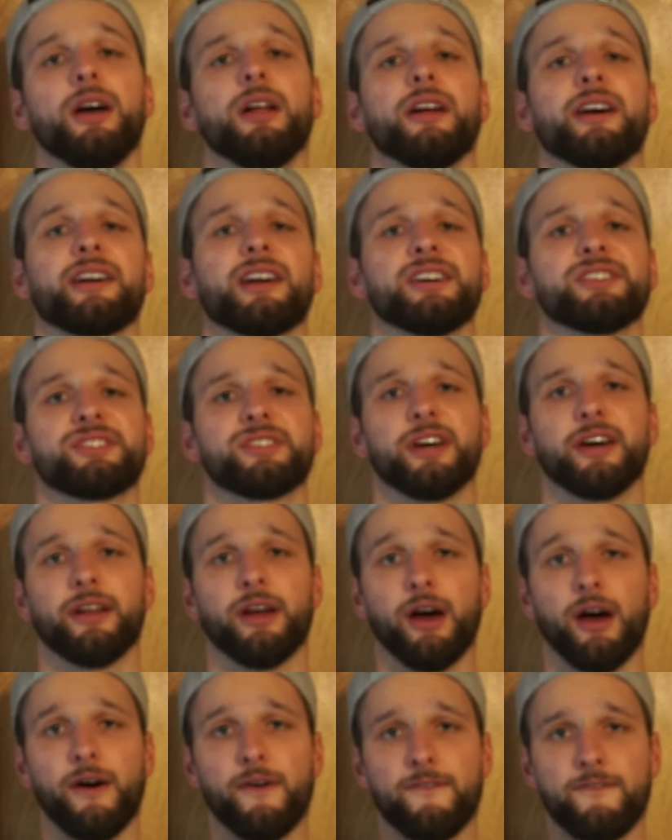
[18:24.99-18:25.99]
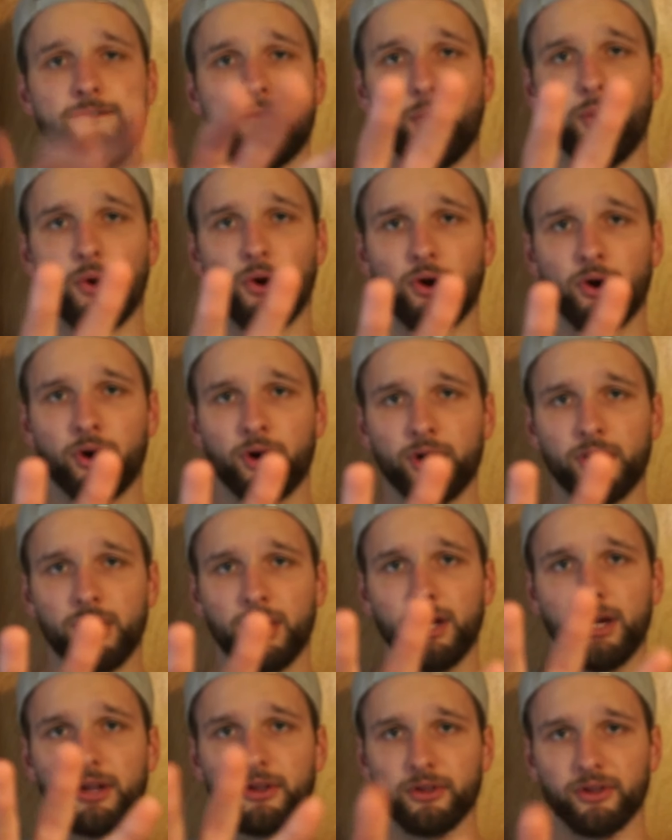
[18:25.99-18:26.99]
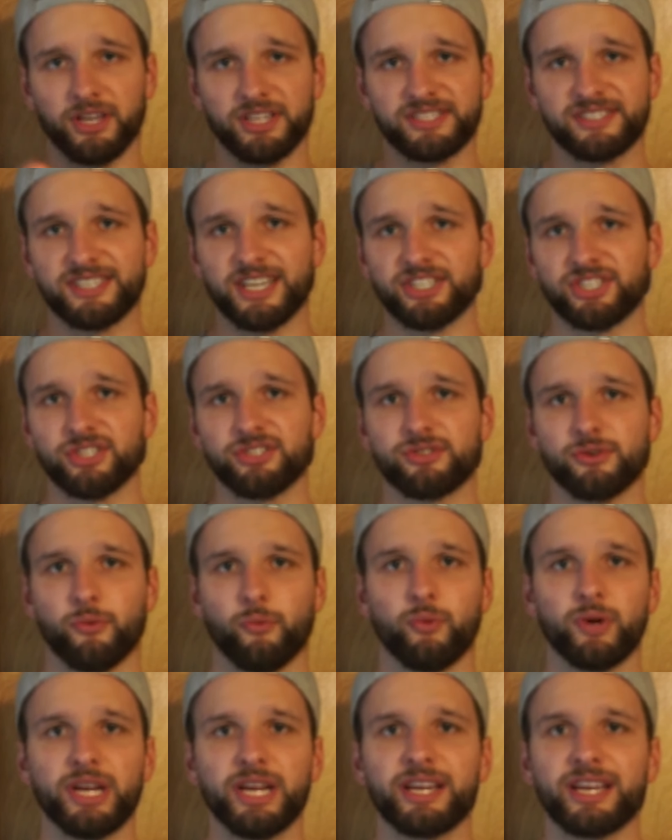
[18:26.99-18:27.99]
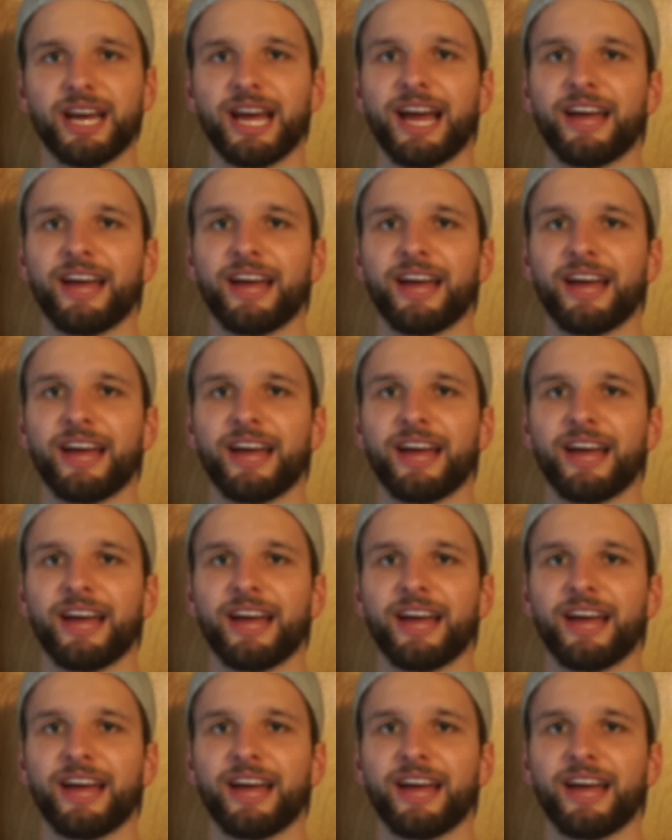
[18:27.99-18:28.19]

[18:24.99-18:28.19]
like I said, four LISS sessions a week